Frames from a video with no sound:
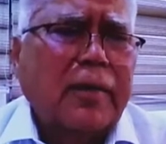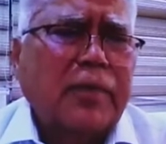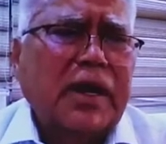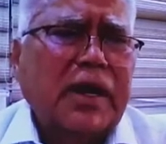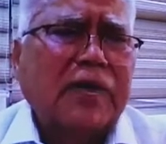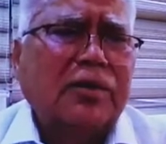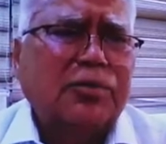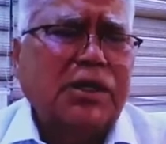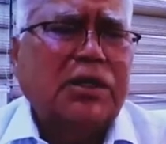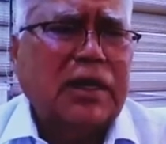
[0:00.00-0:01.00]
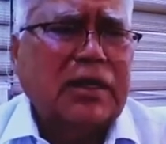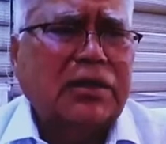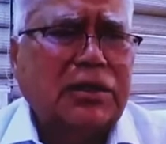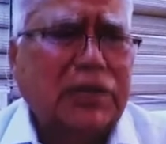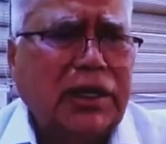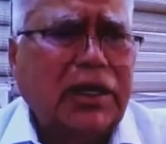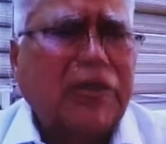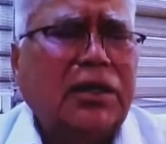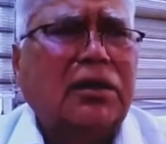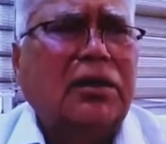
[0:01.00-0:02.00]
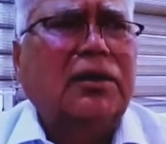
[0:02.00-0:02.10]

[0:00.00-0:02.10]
that we can create a,